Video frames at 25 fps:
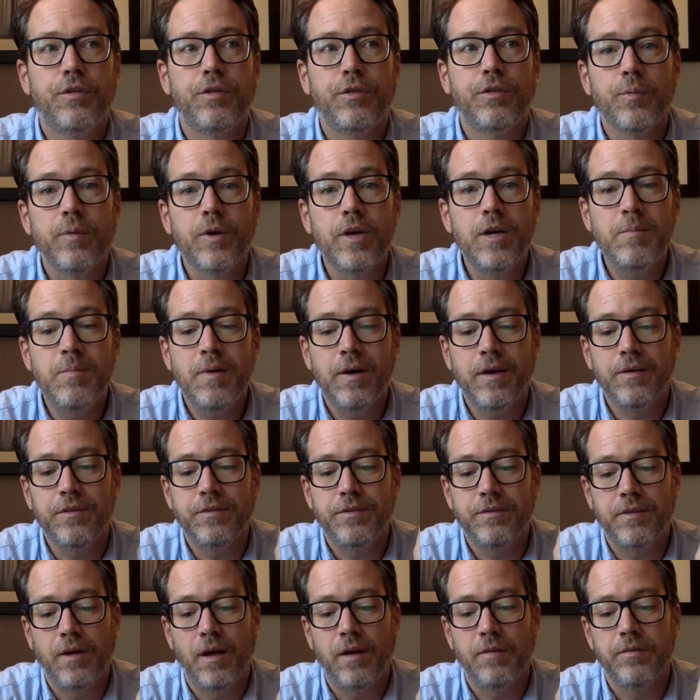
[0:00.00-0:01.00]
three by
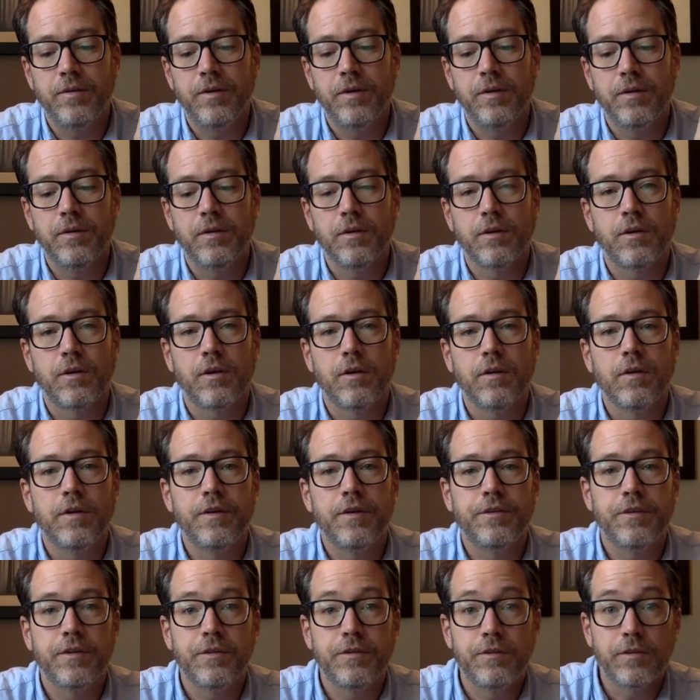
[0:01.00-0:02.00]
seven
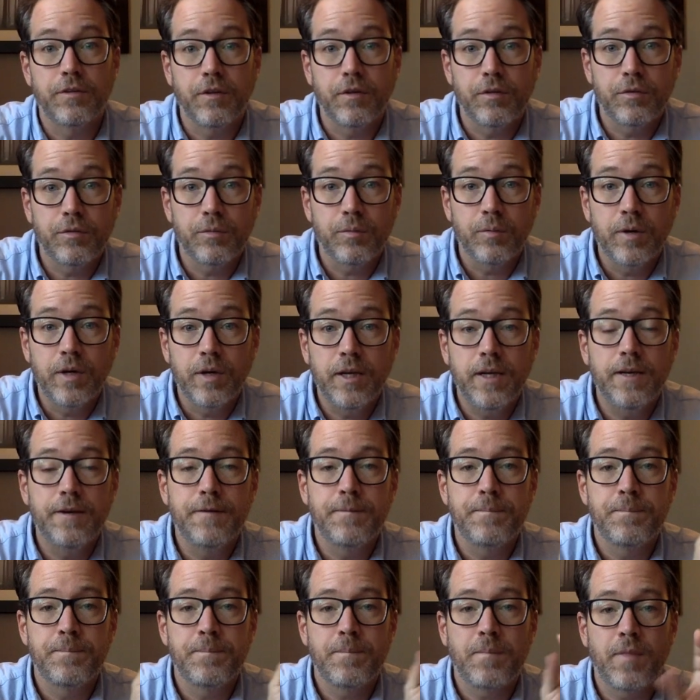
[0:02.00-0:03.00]
occurrences, the three,
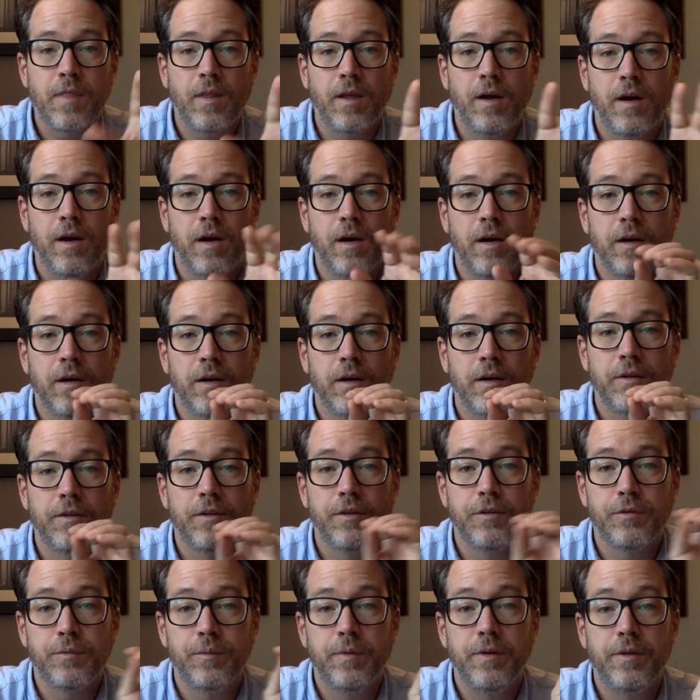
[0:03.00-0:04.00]
uh, the
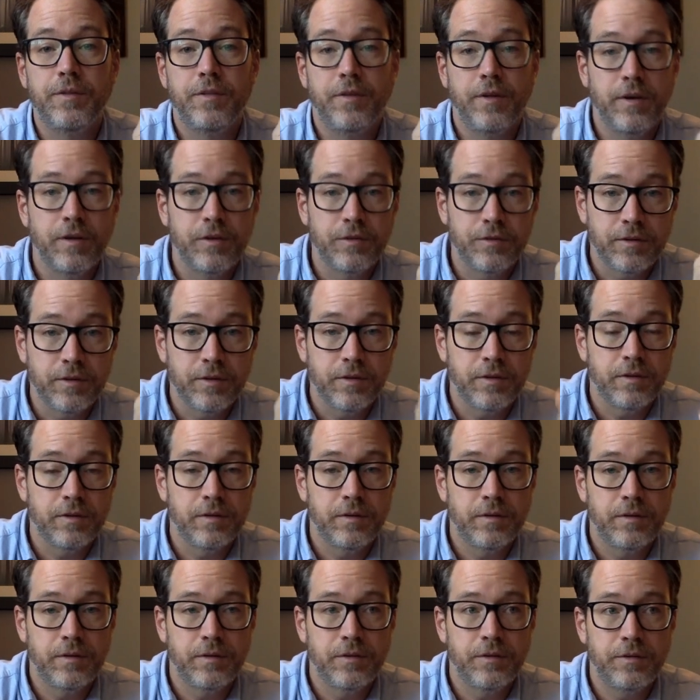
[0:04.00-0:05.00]
three things, the
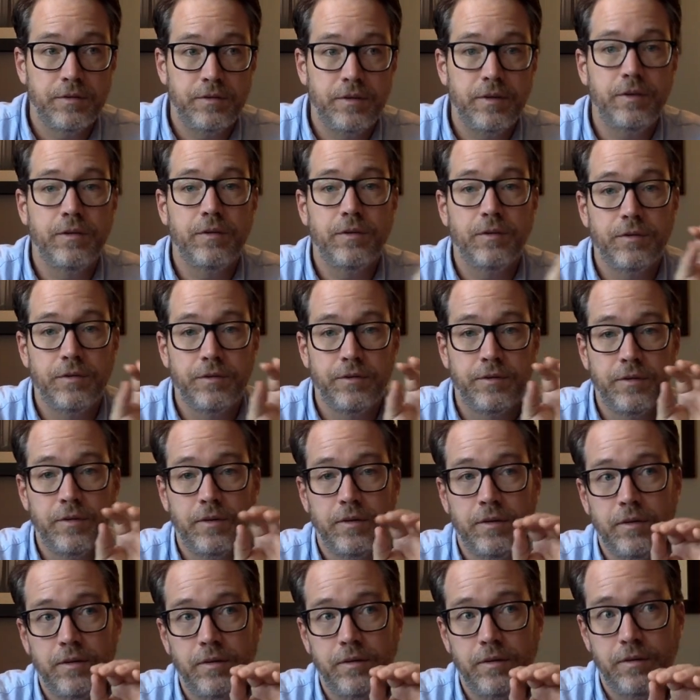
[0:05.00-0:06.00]
the seals,
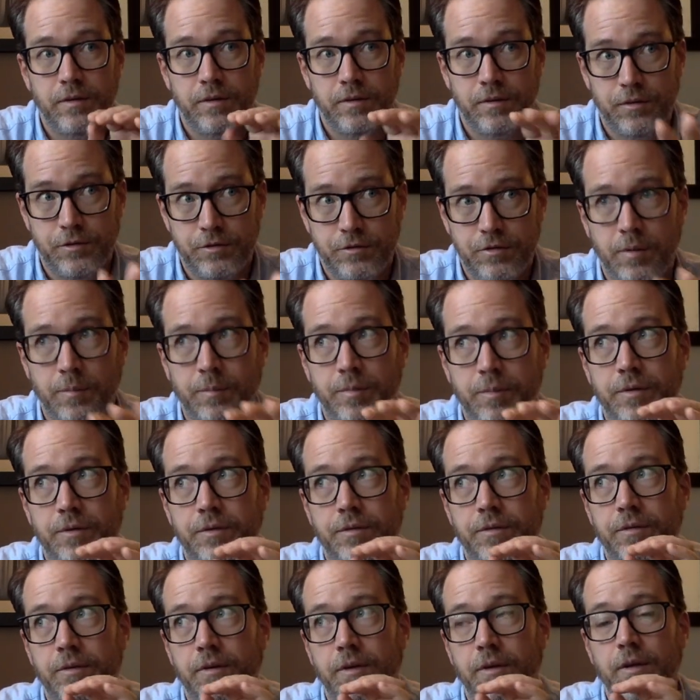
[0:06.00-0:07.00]
the
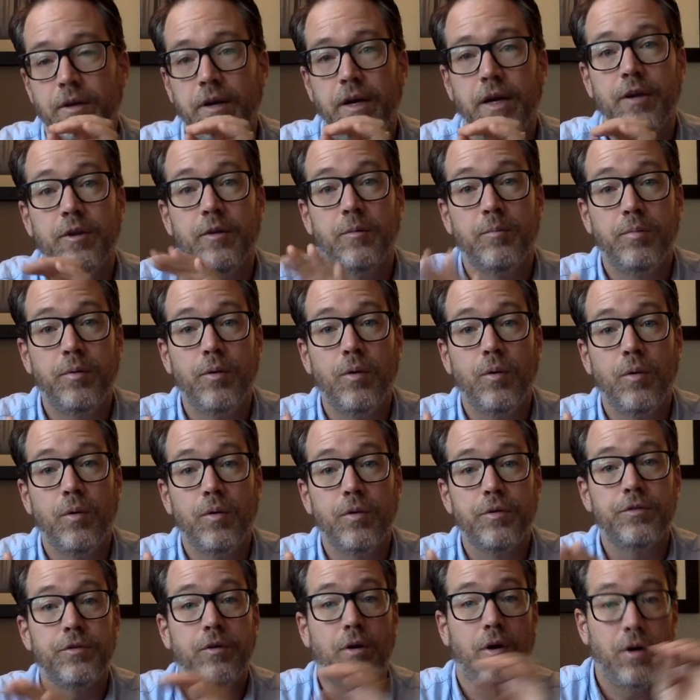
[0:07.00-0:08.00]
trumpets, and the
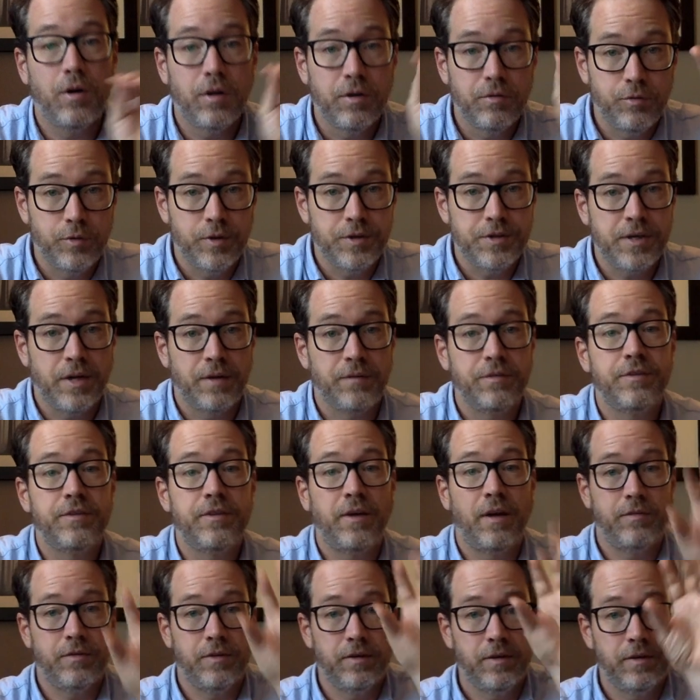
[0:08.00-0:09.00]
bowls, all of which have
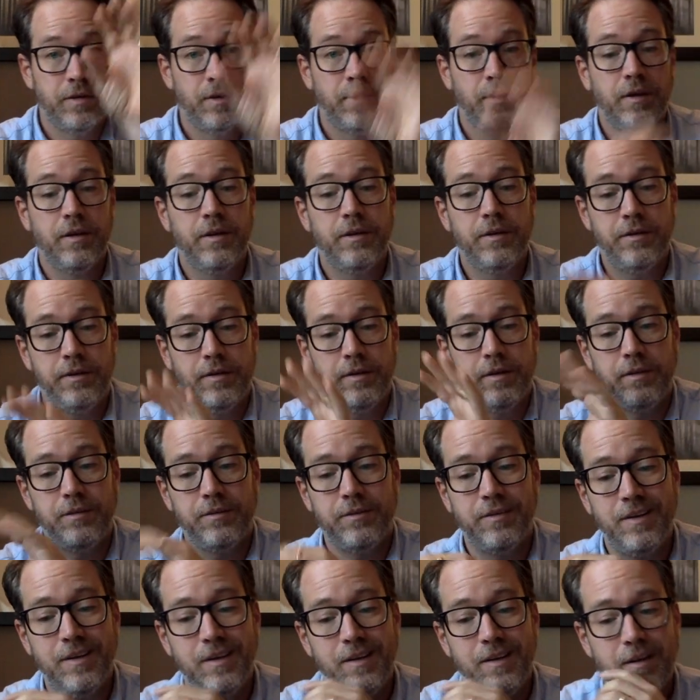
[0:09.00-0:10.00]
seven
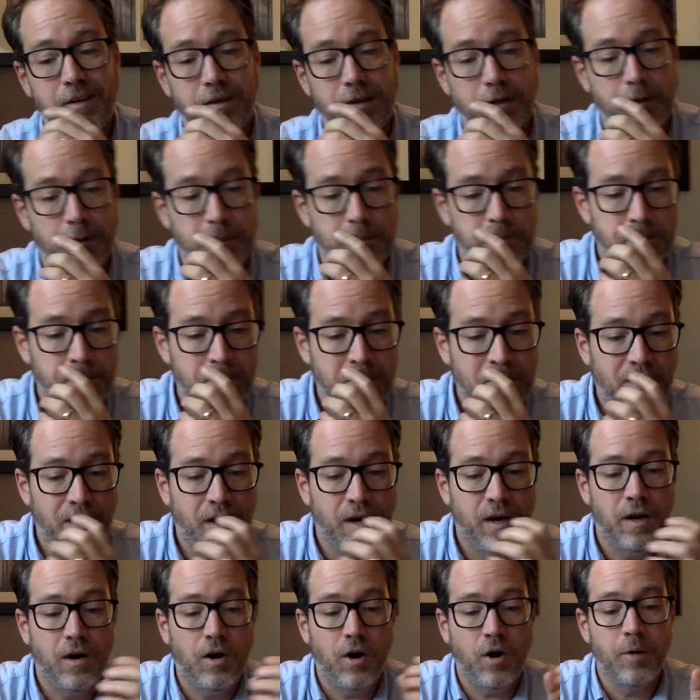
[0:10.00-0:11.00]
things in them,
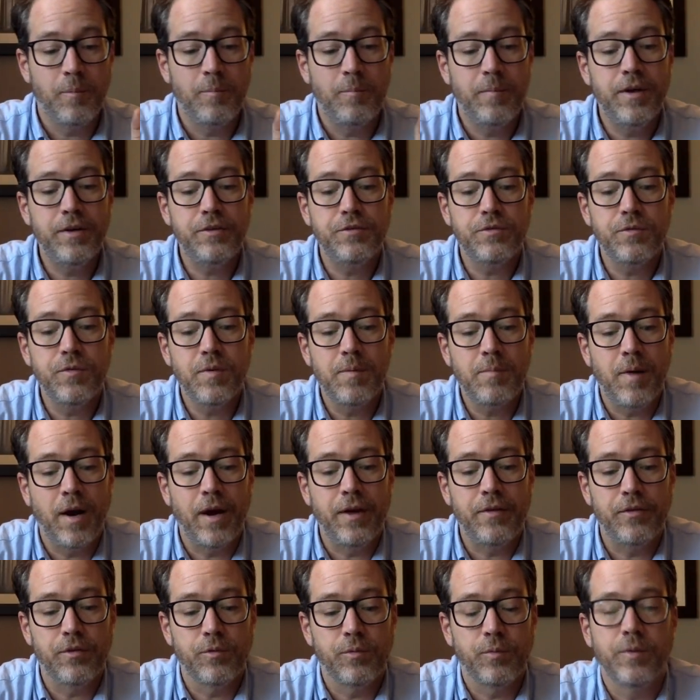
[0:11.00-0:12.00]
uh, are meant to
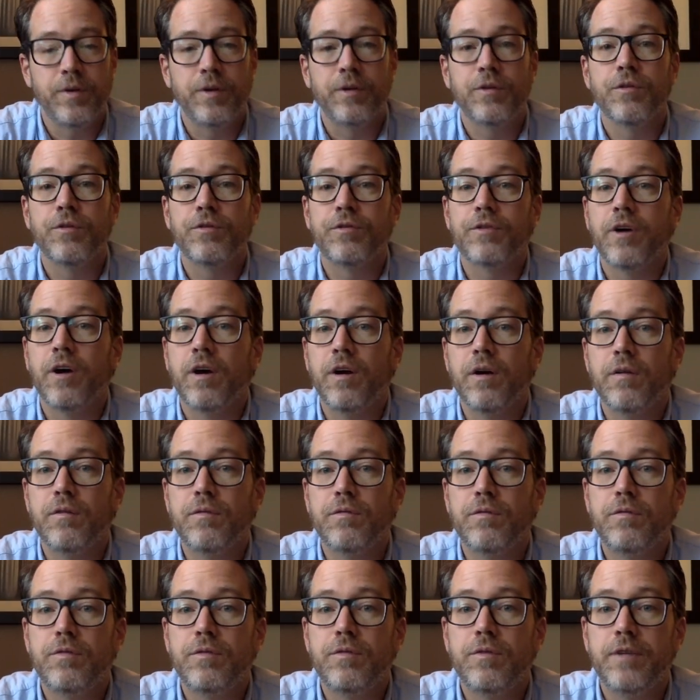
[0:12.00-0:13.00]
remind the readers of
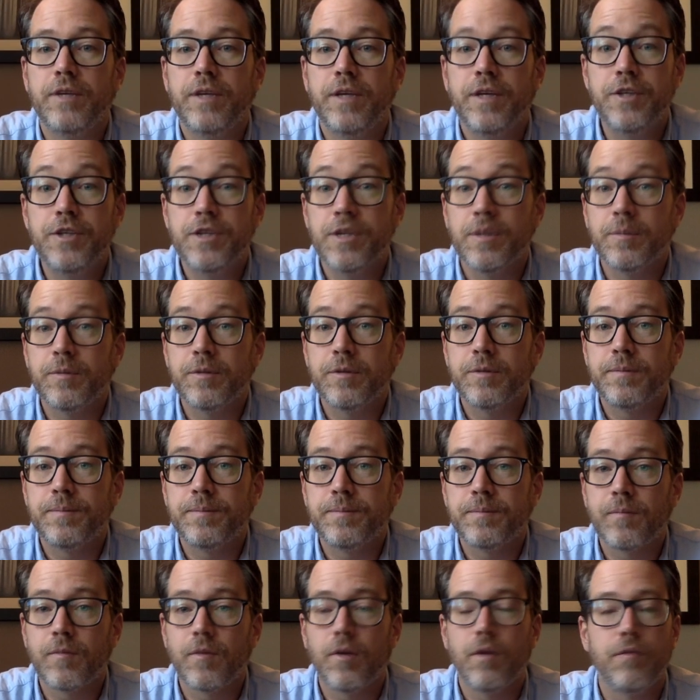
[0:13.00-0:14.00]
Egypt,
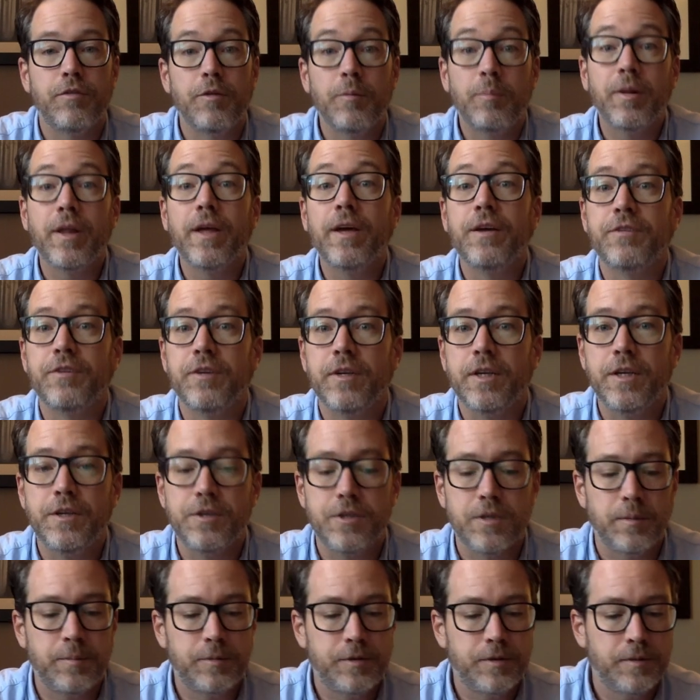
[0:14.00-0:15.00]
of the plagues in
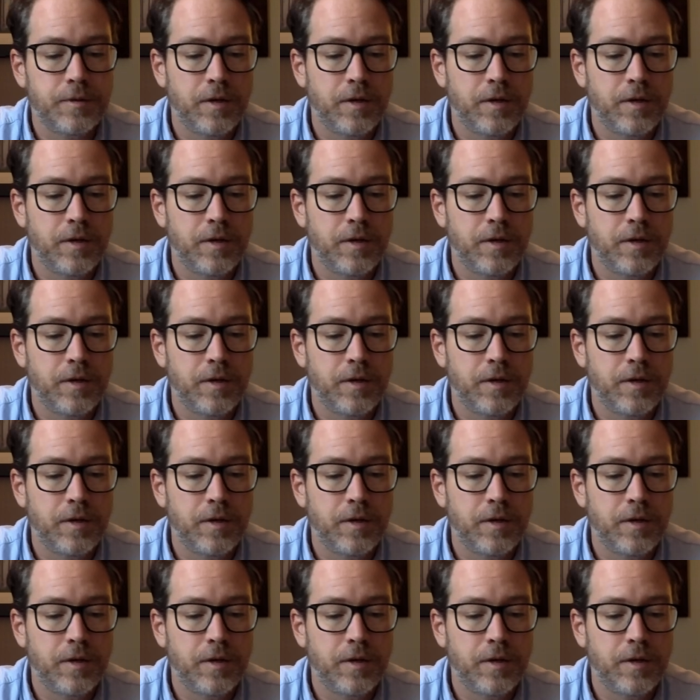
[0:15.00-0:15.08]
Egypt,